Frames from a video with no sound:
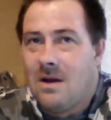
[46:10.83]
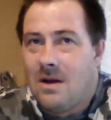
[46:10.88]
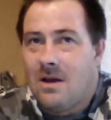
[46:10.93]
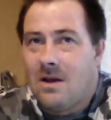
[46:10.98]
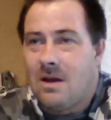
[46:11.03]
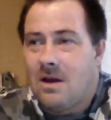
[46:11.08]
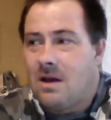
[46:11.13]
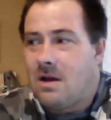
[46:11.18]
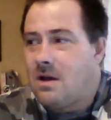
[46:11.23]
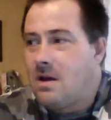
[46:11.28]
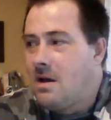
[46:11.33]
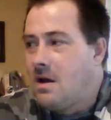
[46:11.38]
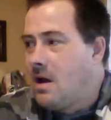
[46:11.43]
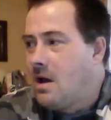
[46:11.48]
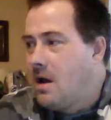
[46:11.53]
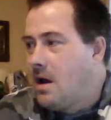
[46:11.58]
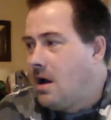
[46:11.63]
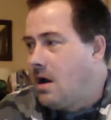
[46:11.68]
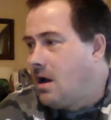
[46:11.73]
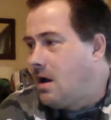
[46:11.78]
Yeah.
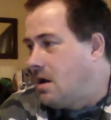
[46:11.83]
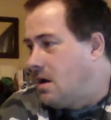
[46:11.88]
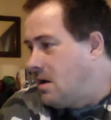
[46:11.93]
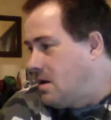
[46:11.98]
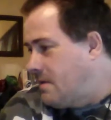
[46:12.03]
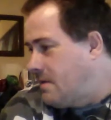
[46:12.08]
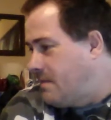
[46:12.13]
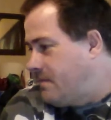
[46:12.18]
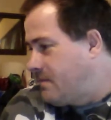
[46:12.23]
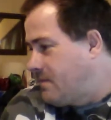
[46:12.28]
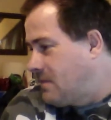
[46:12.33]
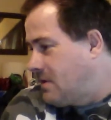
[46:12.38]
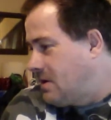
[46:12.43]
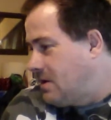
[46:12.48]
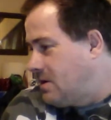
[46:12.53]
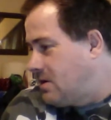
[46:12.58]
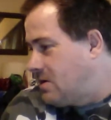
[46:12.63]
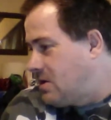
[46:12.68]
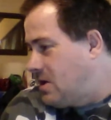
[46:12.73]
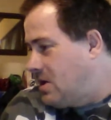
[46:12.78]

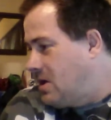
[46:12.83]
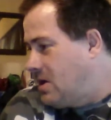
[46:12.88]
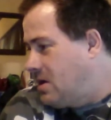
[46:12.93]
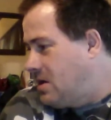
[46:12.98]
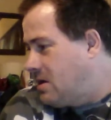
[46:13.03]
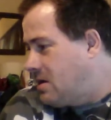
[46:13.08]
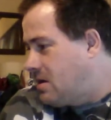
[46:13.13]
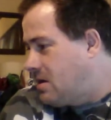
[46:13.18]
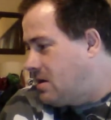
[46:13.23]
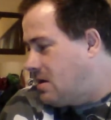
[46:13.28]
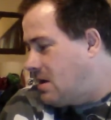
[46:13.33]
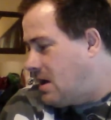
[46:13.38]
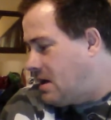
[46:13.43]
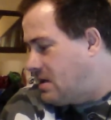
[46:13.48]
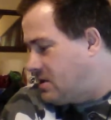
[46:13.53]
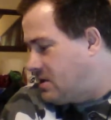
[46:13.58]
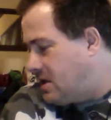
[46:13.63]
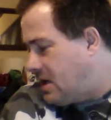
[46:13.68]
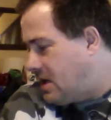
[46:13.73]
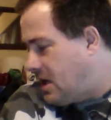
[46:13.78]
She
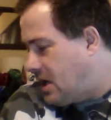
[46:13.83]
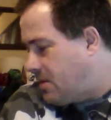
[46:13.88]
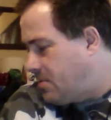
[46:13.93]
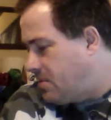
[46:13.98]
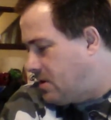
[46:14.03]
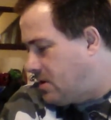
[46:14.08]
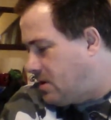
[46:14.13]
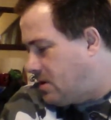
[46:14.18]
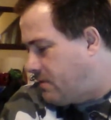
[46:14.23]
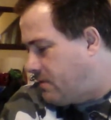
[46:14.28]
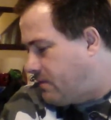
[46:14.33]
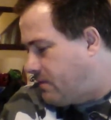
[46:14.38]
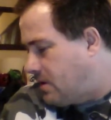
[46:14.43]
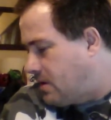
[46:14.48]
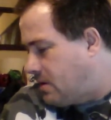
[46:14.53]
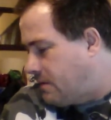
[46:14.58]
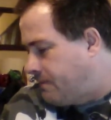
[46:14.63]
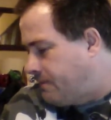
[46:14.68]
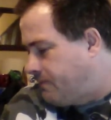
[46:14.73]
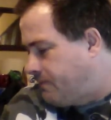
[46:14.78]
has a habit
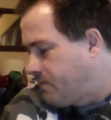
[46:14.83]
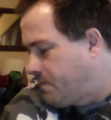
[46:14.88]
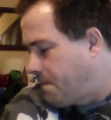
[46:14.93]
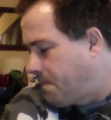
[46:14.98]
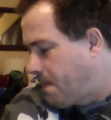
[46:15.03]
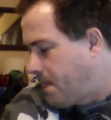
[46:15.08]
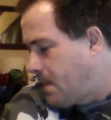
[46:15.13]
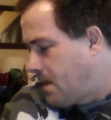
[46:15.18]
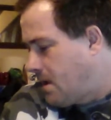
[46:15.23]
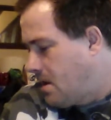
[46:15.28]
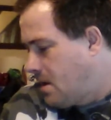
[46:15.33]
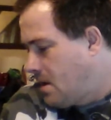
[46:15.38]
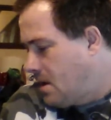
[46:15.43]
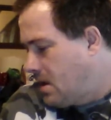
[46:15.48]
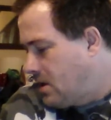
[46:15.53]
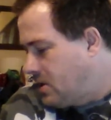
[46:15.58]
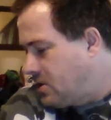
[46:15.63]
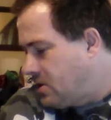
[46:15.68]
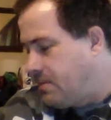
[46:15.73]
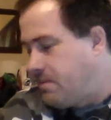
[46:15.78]
of
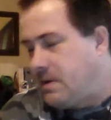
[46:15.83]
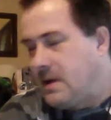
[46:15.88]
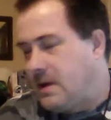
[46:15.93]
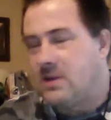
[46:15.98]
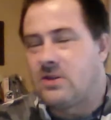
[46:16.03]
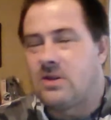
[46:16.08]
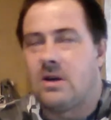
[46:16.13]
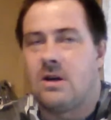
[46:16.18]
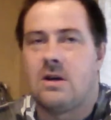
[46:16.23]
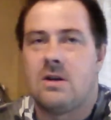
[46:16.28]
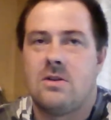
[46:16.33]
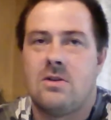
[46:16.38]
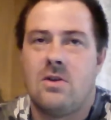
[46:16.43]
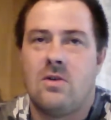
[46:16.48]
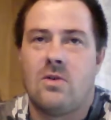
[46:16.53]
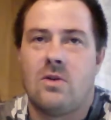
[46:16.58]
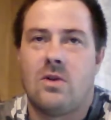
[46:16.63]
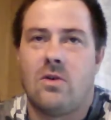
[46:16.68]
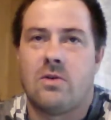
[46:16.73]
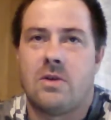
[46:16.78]
she picks
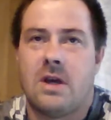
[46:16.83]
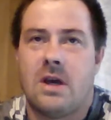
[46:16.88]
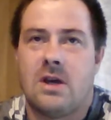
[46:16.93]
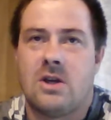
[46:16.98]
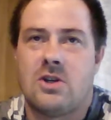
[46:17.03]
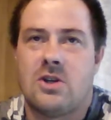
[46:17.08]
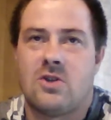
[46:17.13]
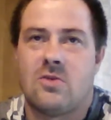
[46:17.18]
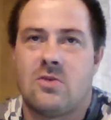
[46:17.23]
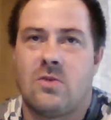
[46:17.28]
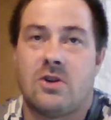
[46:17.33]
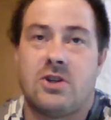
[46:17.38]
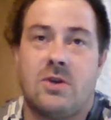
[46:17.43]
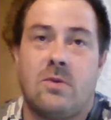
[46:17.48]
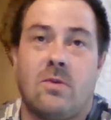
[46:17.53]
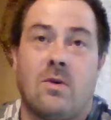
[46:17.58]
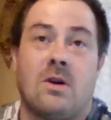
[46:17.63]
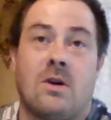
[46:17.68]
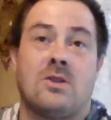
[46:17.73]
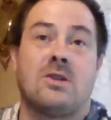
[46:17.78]
new locations where she
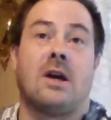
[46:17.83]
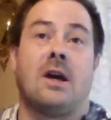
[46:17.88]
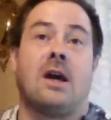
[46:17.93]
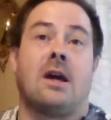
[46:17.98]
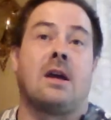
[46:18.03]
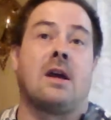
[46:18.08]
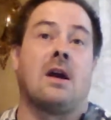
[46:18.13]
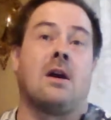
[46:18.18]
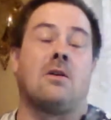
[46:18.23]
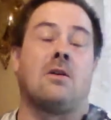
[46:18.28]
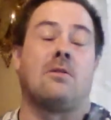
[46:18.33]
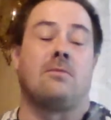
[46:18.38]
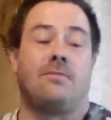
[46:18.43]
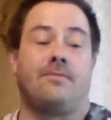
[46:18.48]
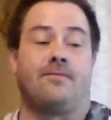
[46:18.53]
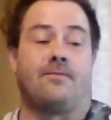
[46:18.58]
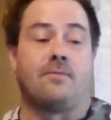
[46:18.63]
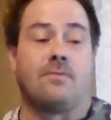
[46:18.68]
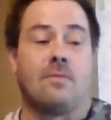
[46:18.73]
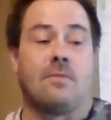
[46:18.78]
wants to hang out,
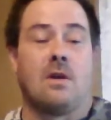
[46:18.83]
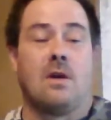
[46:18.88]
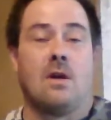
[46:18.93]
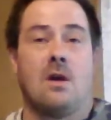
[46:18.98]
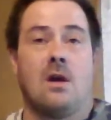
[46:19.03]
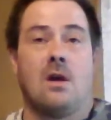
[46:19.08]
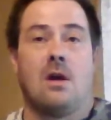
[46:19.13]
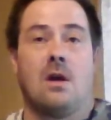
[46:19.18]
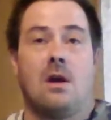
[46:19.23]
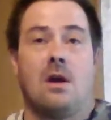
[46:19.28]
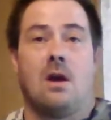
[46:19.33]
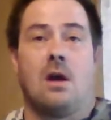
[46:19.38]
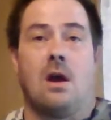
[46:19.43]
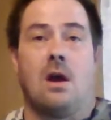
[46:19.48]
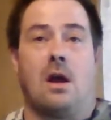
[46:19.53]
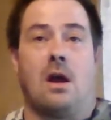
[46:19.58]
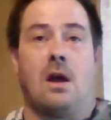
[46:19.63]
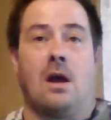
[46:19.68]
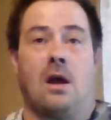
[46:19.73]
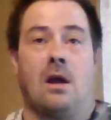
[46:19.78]

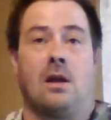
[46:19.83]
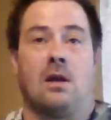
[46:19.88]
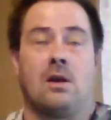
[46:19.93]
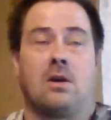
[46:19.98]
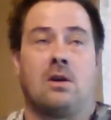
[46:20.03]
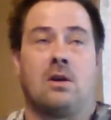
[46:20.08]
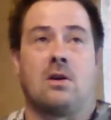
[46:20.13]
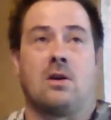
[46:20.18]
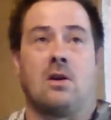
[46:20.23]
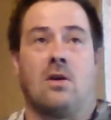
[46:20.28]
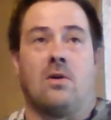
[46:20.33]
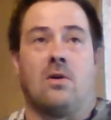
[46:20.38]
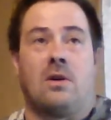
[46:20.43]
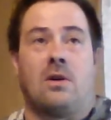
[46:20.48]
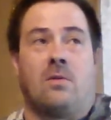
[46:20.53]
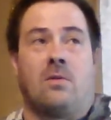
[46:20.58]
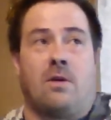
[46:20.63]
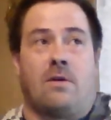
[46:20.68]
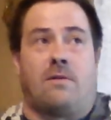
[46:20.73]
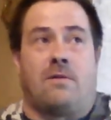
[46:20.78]
and it could go
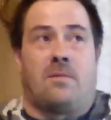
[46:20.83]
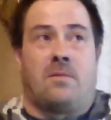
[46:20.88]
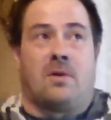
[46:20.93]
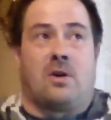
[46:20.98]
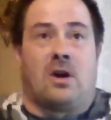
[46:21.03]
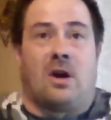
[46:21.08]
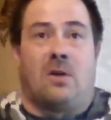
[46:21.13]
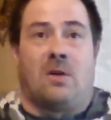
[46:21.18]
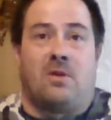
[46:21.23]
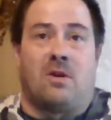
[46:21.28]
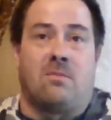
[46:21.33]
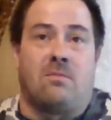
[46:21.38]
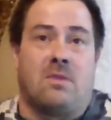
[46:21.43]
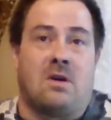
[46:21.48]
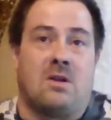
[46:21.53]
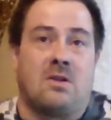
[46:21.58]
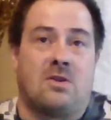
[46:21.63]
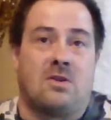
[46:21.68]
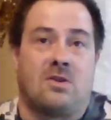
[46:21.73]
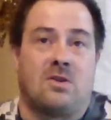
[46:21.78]
anywhere from a couple of
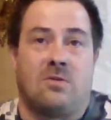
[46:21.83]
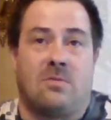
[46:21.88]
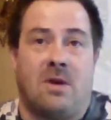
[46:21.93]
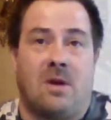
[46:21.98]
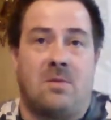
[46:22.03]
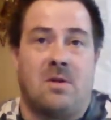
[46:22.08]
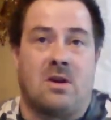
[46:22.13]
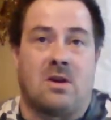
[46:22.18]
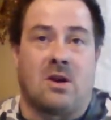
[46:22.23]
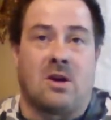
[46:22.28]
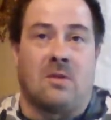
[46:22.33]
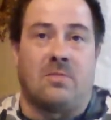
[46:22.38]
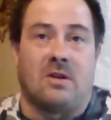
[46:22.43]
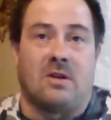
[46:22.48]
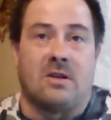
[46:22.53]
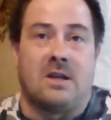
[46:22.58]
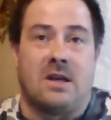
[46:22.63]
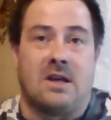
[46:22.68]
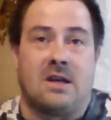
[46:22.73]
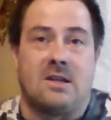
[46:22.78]
months to maybe a
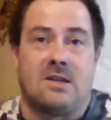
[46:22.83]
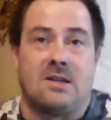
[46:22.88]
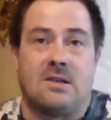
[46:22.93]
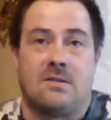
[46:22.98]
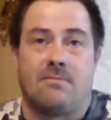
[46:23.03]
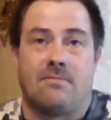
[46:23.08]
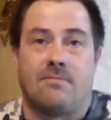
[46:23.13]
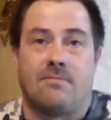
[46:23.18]
couple of days,